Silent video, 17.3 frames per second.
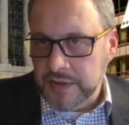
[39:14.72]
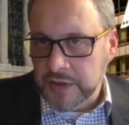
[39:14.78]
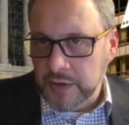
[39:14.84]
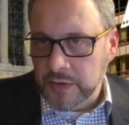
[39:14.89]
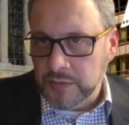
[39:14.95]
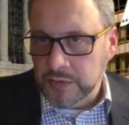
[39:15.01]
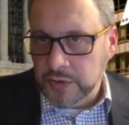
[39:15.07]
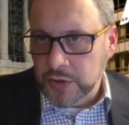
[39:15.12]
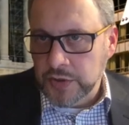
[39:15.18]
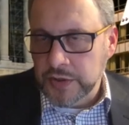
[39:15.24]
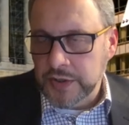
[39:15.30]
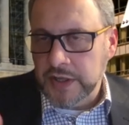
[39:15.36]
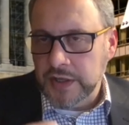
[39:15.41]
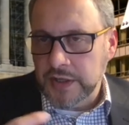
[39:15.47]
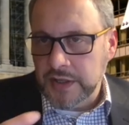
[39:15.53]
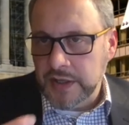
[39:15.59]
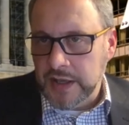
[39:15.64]

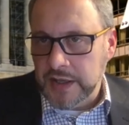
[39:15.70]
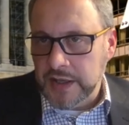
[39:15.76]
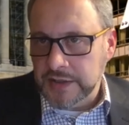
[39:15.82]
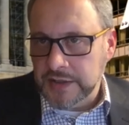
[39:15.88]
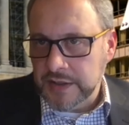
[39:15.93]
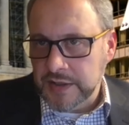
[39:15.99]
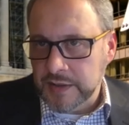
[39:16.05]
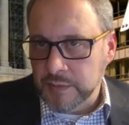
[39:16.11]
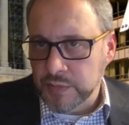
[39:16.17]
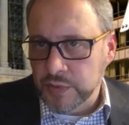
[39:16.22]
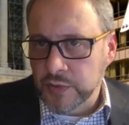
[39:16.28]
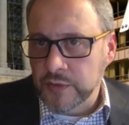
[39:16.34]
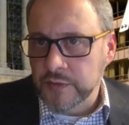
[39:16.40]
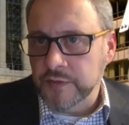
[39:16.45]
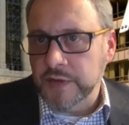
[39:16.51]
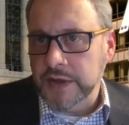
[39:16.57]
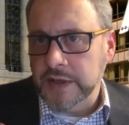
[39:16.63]
learning and
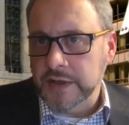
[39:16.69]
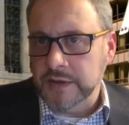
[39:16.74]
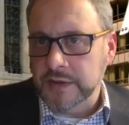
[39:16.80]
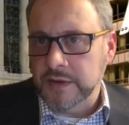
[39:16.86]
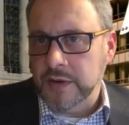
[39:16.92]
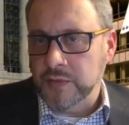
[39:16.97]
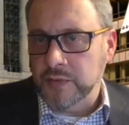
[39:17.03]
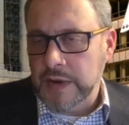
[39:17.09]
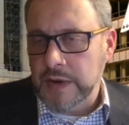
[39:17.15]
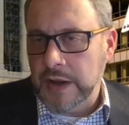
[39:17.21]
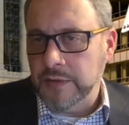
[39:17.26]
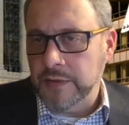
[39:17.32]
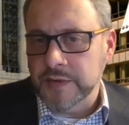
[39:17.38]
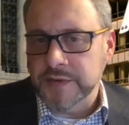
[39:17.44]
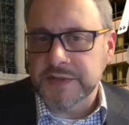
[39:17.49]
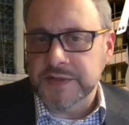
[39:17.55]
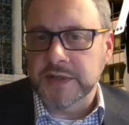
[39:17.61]
improving
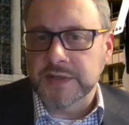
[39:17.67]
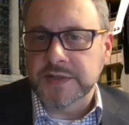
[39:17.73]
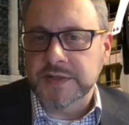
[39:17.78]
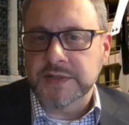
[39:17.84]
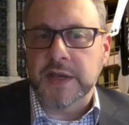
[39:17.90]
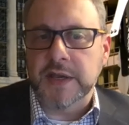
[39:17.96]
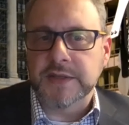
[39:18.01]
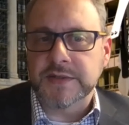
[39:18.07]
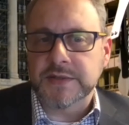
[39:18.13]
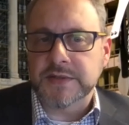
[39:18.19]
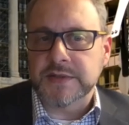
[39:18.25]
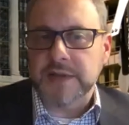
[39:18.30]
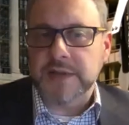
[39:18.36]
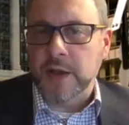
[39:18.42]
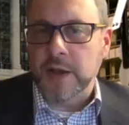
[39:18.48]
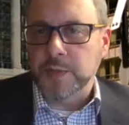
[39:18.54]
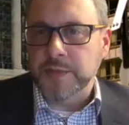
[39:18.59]
around those
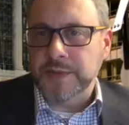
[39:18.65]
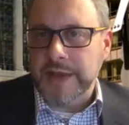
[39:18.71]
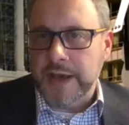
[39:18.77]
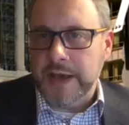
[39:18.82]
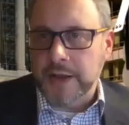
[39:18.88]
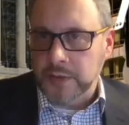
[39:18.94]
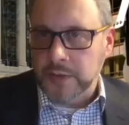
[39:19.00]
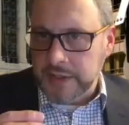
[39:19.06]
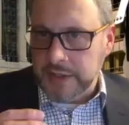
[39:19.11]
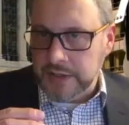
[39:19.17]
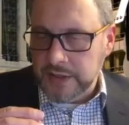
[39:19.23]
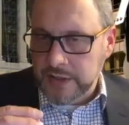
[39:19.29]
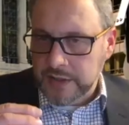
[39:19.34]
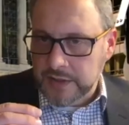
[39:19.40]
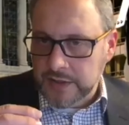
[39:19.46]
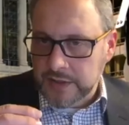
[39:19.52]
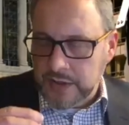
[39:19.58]
insights to help not
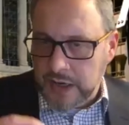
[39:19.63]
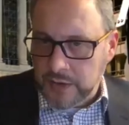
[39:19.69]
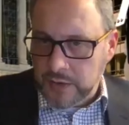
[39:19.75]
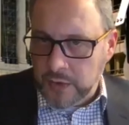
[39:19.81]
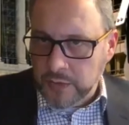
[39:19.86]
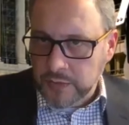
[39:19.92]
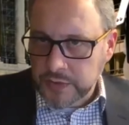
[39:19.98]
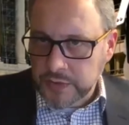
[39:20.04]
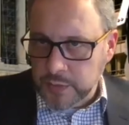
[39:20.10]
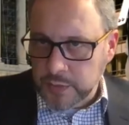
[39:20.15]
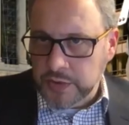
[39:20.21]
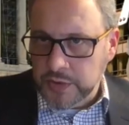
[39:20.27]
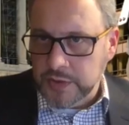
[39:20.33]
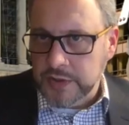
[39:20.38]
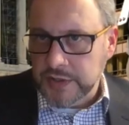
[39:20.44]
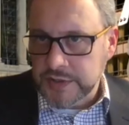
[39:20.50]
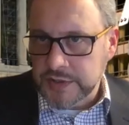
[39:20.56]
only our own
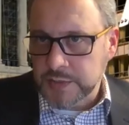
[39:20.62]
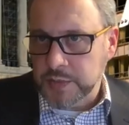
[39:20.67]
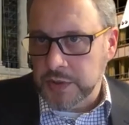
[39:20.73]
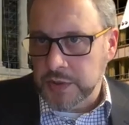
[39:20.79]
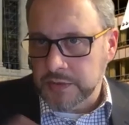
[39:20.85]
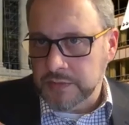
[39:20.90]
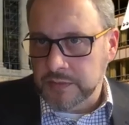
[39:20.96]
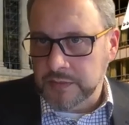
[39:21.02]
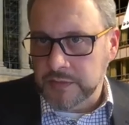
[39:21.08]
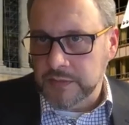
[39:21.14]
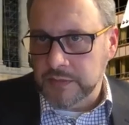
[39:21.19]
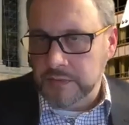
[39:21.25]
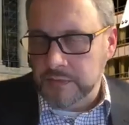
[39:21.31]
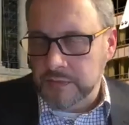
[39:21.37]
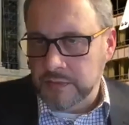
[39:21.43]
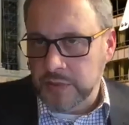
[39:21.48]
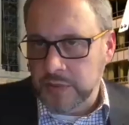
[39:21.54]
communities, but
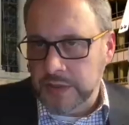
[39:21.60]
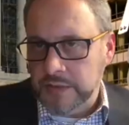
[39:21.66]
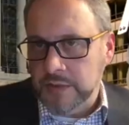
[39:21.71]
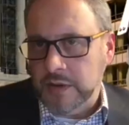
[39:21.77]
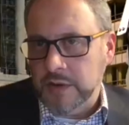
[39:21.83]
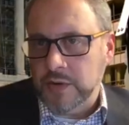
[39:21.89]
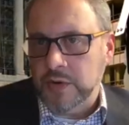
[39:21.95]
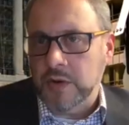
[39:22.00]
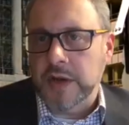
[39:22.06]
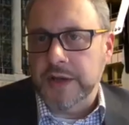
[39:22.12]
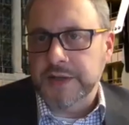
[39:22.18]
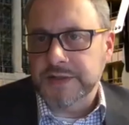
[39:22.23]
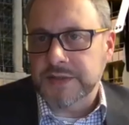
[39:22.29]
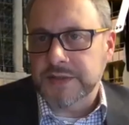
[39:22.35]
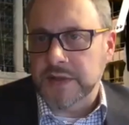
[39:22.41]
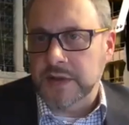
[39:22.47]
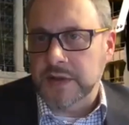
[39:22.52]

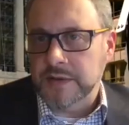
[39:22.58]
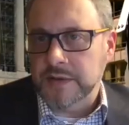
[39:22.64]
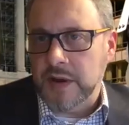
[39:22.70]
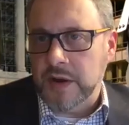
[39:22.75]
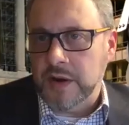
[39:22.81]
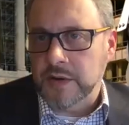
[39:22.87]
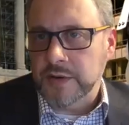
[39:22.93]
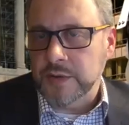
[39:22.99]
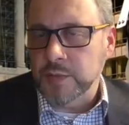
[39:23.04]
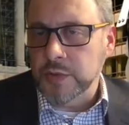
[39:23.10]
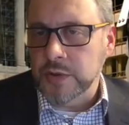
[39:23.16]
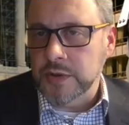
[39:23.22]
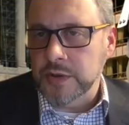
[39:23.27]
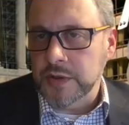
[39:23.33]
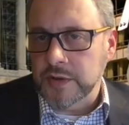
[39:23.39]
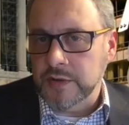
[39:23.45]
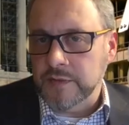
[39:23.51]
across our
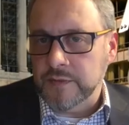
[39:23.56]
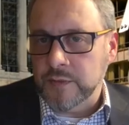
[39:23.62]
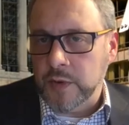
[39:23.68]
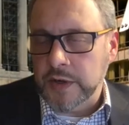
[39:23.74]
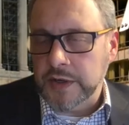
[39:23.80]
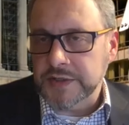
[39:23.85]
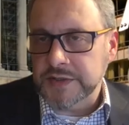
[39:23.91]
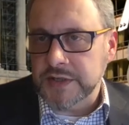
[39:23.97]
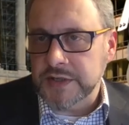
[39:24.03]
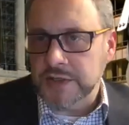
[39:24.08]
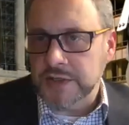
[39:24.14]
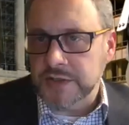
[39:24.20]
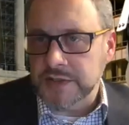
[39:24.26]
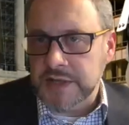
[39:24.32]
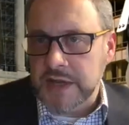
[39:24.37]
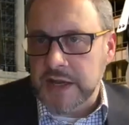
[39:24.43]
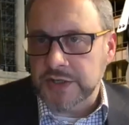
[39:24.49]
community of
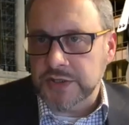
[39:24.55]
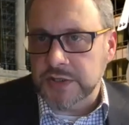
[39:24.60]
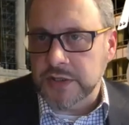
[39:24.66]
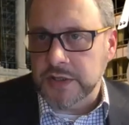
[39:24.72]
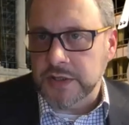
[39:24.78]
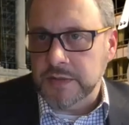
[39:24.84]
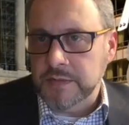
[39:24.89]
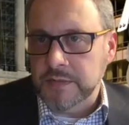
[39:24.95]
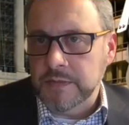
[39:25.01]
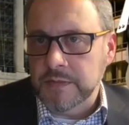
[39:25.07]
organizations nationally?